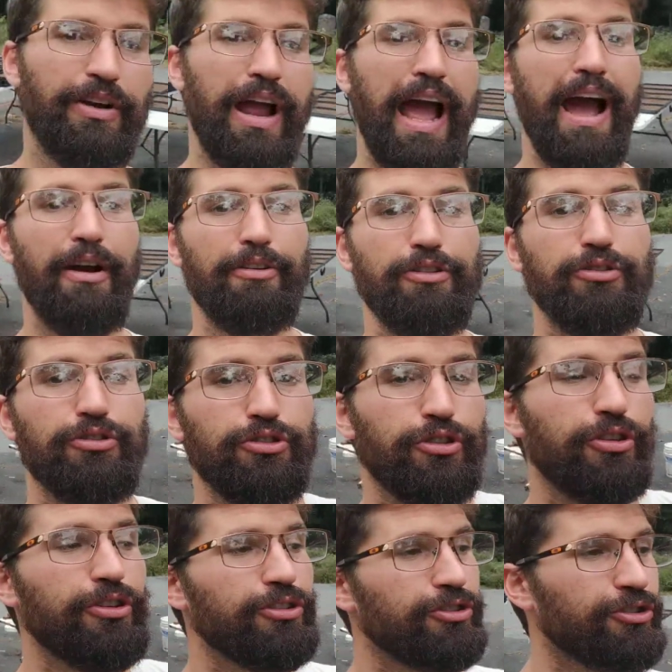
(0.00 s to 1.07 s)
or how you
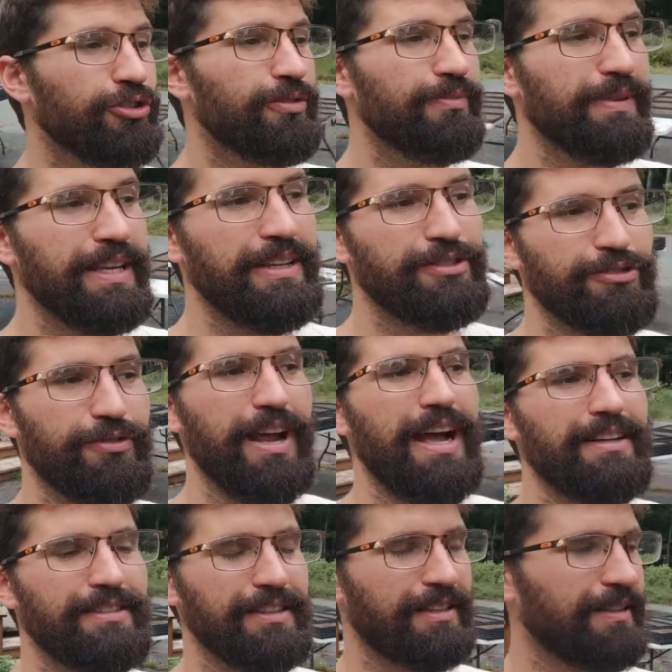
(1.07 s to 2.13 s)
should or shouldn't be
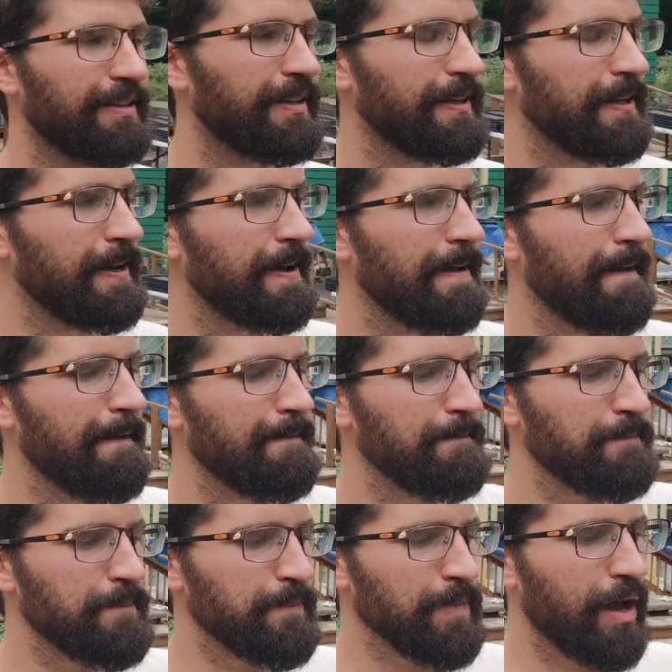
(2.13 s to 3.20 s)
interacting.
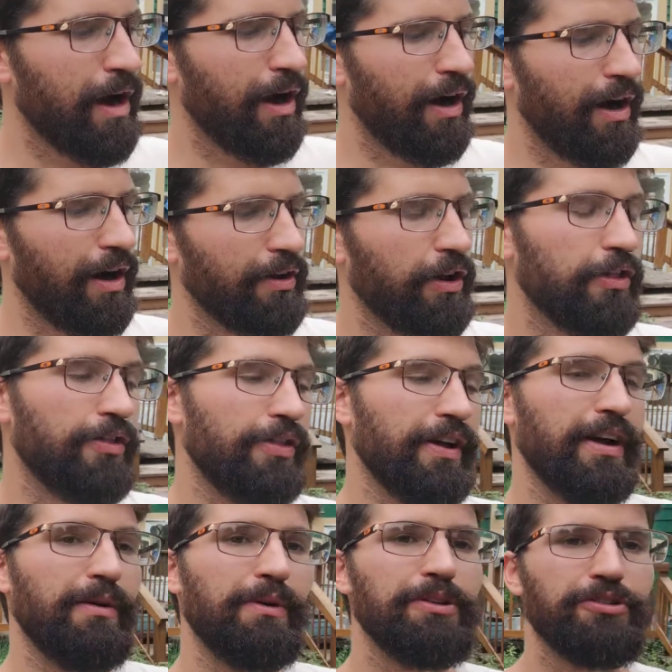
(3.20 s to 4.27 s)
Another thing
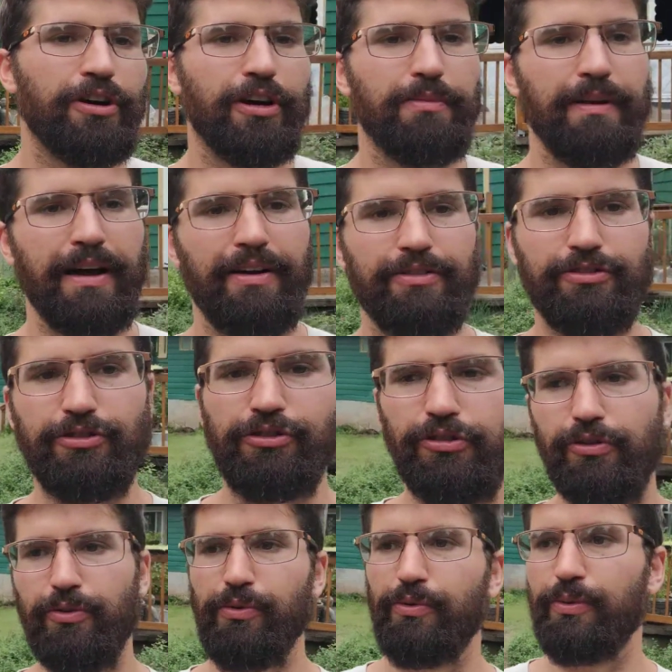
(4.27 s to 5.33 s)
I want to talk about
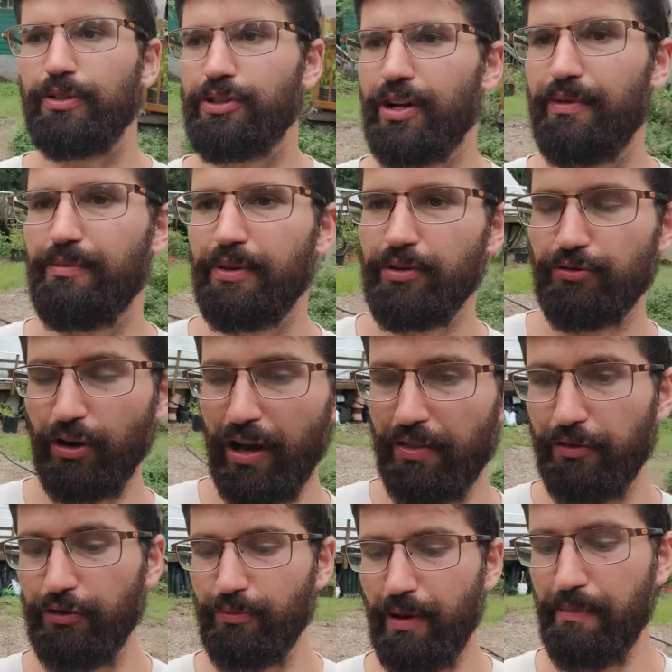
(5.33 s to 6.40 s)
too, which I've been trying to
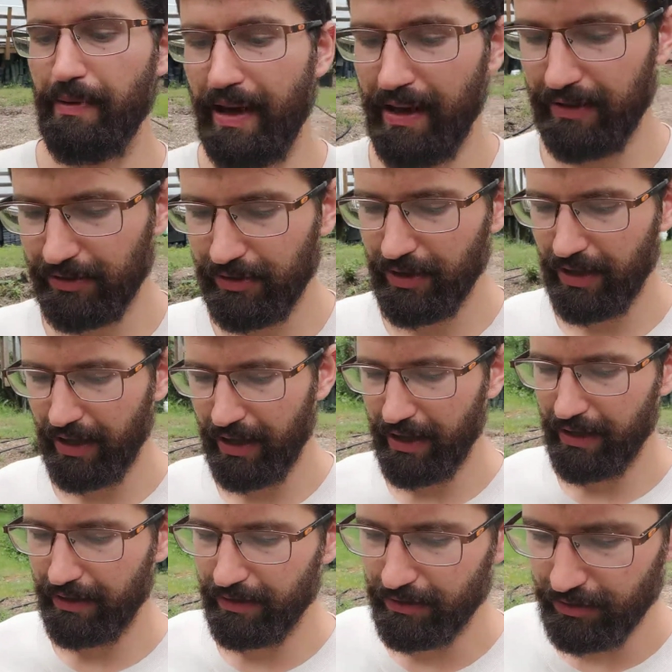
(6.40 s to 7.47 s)
do my best,
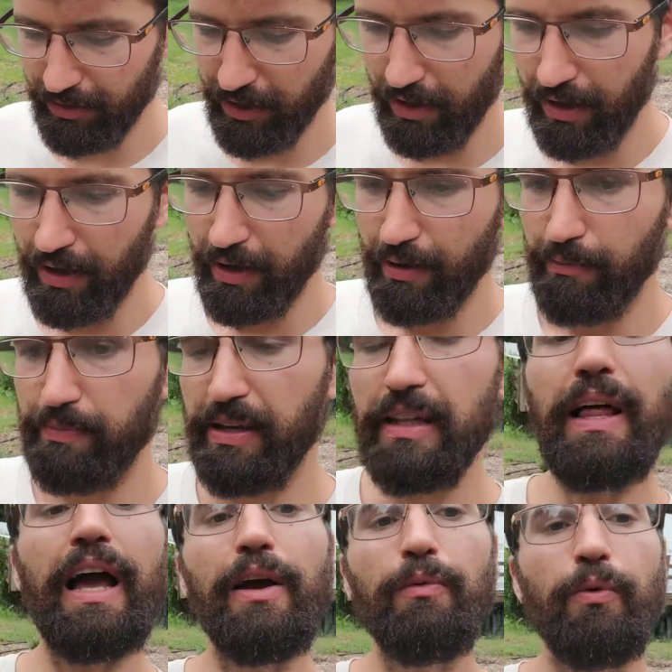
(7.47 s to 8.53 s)
is be
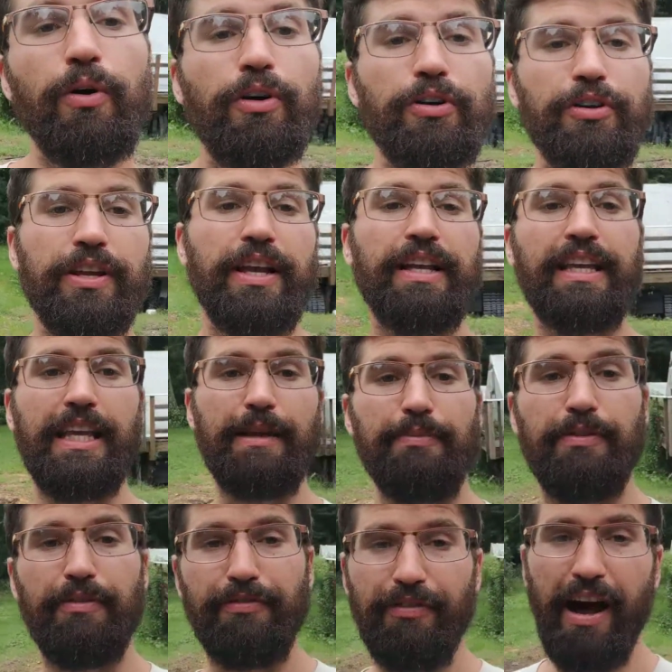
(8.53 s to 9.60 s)
like water, you keep
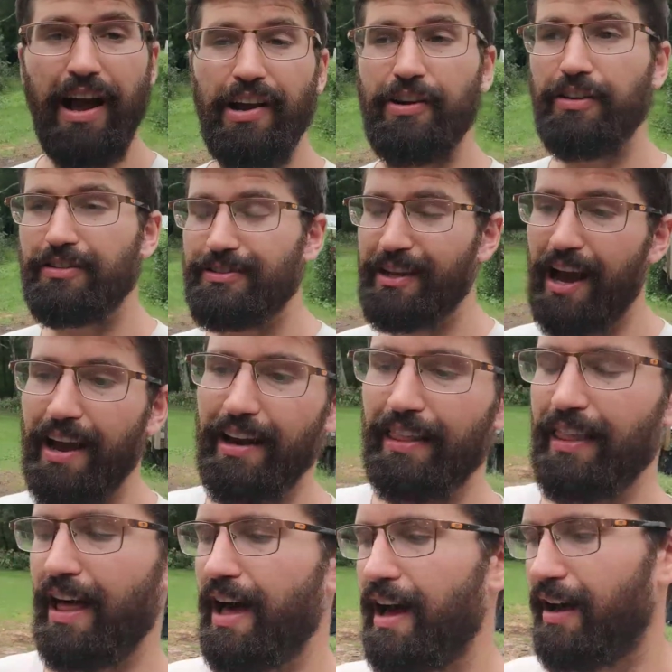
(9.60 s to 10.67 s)
the fire inside
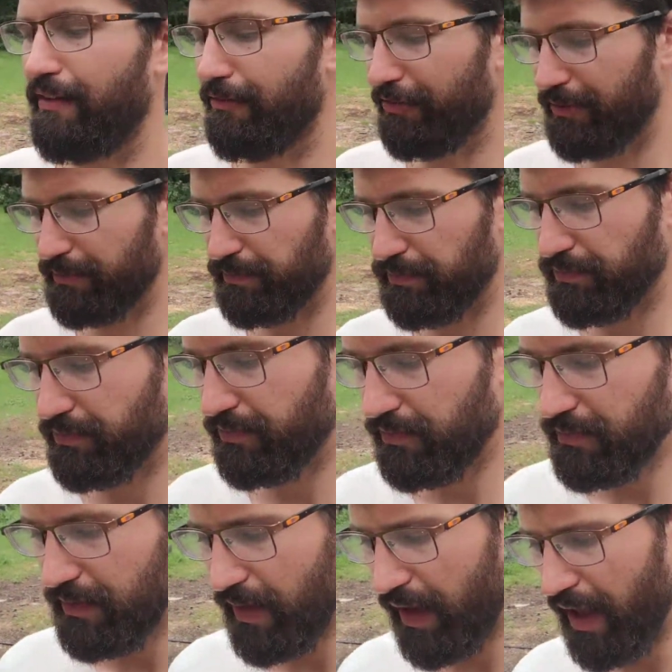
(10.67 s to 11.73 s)
alive.
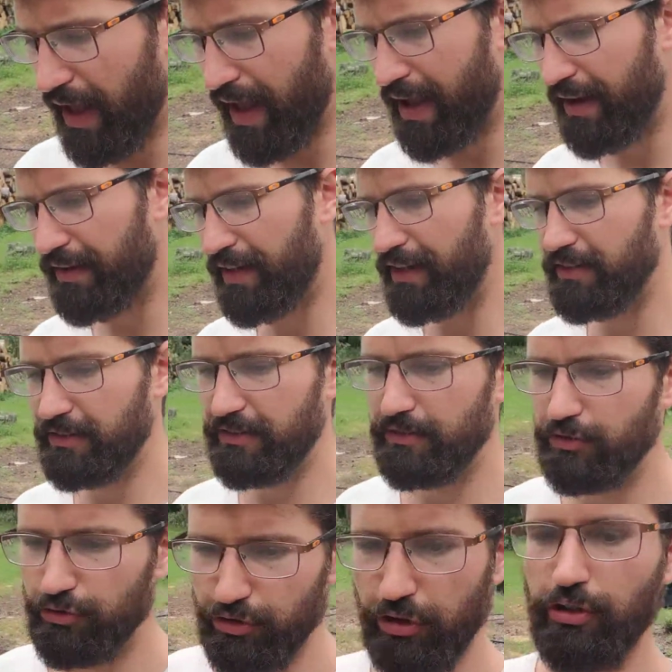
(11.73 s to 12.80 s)
And that's
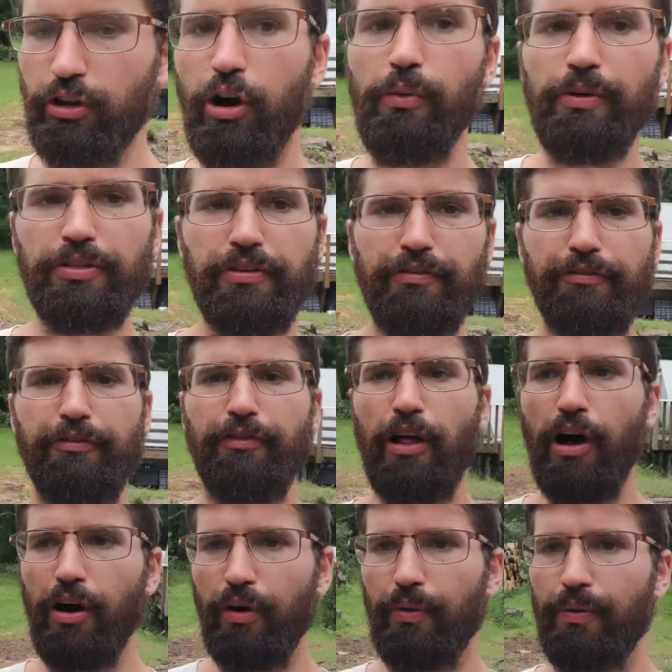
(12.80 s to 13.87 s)
to go with the
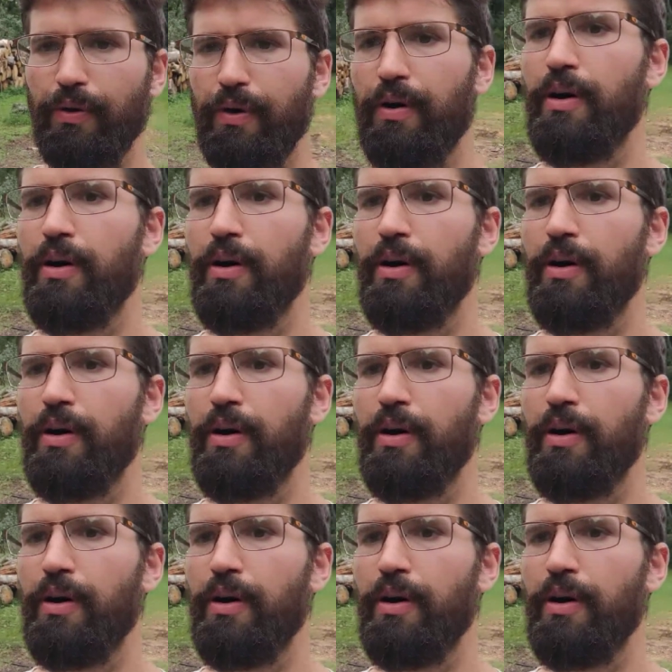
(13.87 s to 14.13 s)
flow,